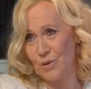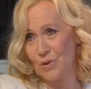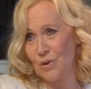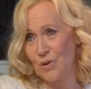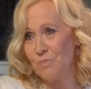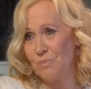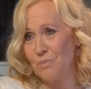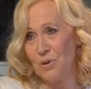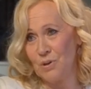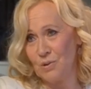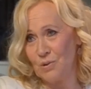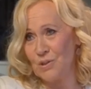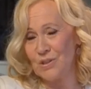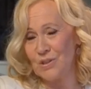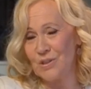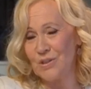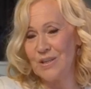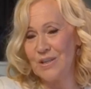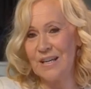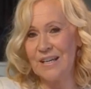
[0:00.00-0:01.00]

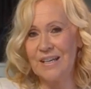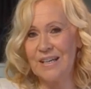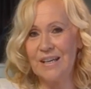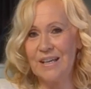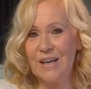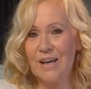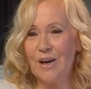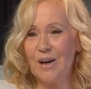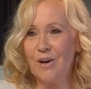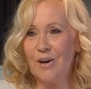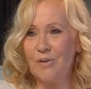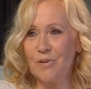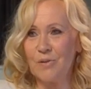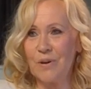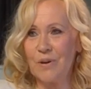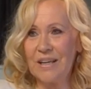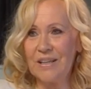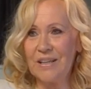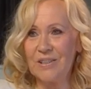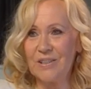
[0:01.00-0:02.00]
composer of the
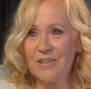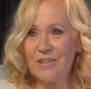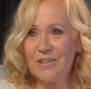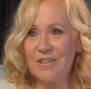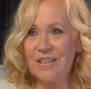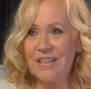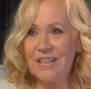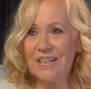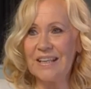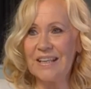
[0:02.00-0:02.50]
record,